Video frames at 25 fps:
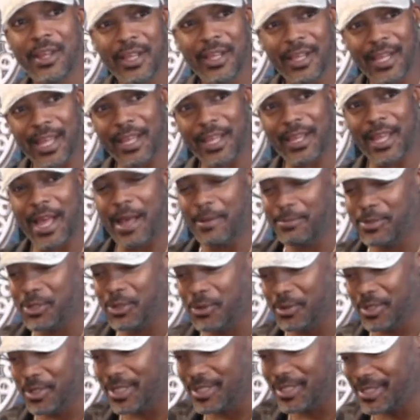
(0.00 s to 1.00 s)
Like, I'm
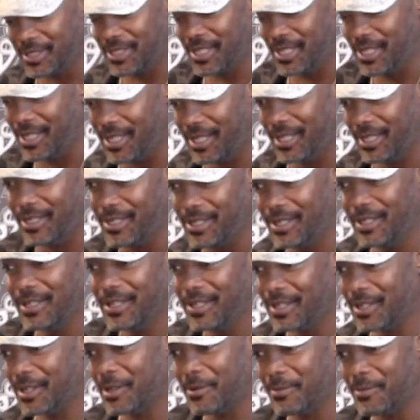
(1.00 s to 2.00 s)
doing a scene,
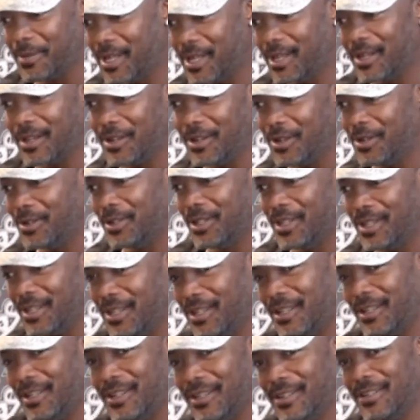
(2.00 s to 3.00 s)
and I'm like, oh
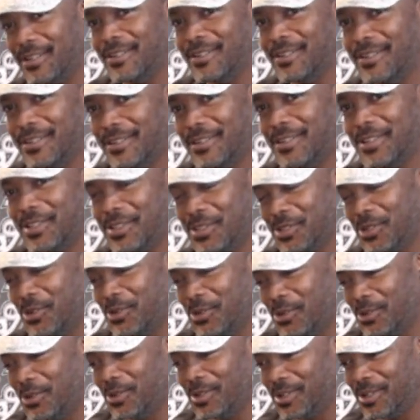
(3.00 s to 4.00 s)
yeah, this a
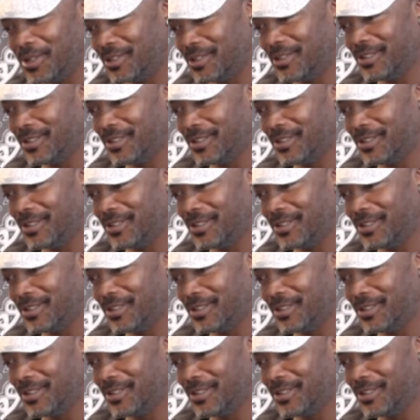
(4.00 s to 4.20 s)
whore.